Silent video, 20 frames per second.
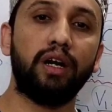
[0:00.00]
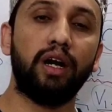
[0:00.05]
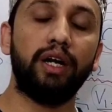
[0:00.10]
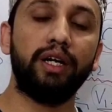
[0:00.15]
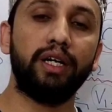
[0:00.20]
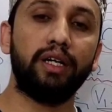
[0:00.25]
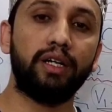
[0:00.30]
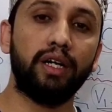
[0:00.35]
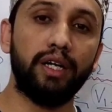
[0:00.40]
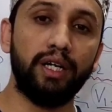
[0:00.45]

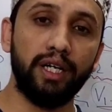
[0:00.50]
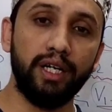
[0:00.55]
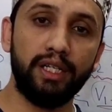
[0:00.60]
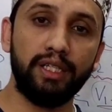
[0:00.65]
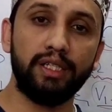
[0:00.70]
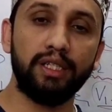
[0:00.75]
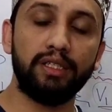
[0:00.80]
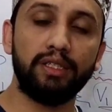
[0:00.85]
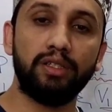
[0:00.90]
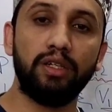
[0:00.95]
cardiac
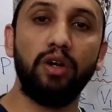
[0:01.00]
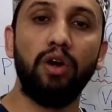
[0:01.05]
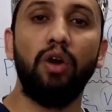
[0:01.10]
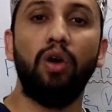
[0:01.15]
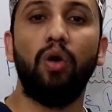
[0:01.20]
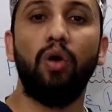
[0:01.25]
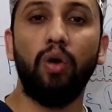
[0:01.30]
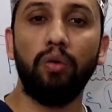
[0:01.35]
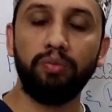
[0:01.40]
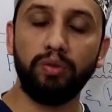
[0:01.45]
conditions.
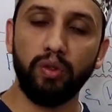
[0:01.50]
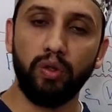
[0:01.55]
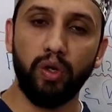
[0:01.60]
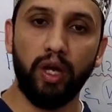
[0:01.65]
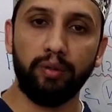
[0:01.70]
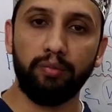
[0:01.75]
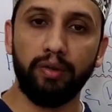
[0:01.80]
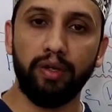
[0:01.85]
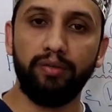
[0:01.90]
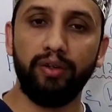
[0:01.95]
Hope you
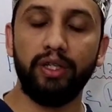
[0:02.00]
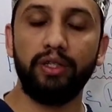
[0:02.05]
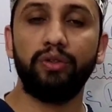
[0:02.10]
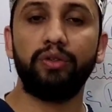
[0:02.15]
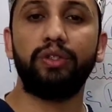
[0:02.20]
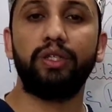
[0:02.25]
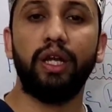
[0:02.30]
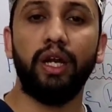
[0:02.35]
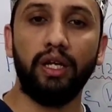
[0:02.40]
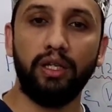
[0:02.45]
like my
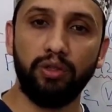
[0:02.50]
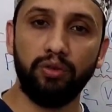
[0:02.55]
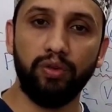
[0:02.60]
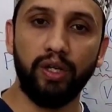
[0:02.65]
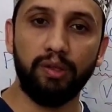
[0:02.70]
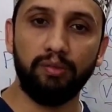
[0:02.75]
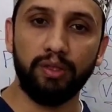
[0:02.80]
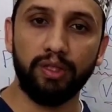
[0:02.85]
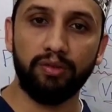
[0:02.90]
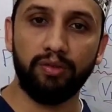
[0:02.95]
video. Thank you
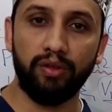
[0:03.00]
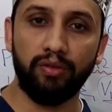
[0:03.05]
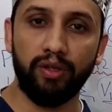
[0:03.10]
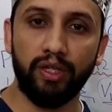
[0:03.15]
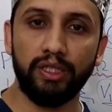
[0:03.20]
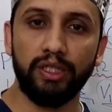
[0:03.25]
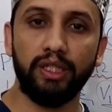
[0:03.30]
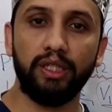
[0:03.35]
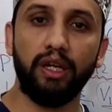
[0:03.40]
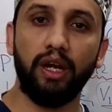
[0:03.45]
very much for
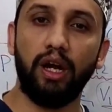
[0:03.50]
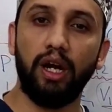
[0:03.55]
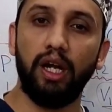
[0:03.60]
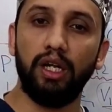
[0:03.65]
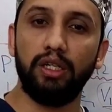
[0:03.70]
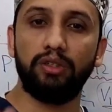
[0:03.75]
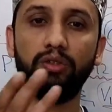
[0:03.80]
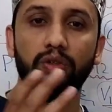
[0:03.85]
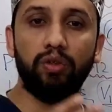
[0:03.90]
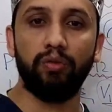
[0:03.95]
watching.
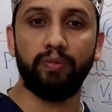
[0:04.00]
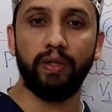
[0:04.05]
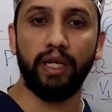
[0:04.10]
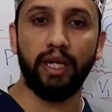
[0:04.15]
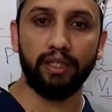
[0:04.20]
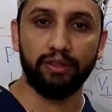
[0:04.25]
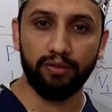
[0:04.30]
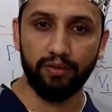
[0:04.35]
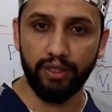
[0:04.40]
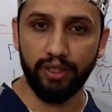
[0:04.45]
I'll see you in my
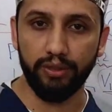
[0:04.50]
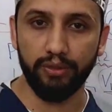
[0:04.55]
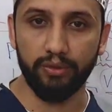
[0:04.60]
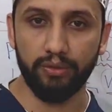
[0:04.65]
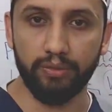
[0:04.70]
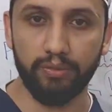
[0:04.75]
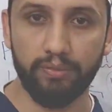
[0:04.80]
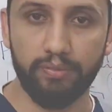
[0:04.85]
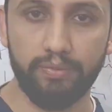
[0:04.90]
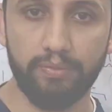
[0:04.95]
next
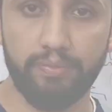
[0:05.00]
video.